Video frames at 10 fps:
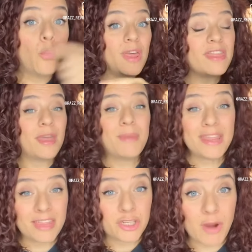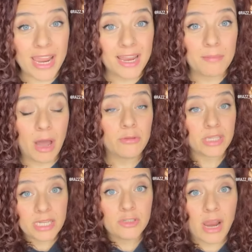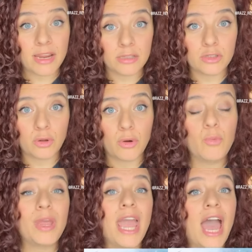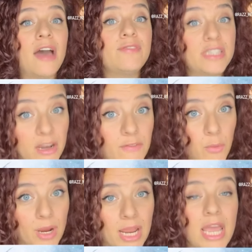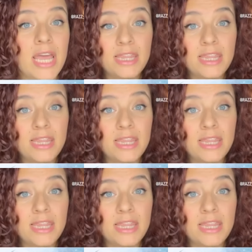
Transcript: With him in the Dragonmont in Dragonstone, we have Silverwing.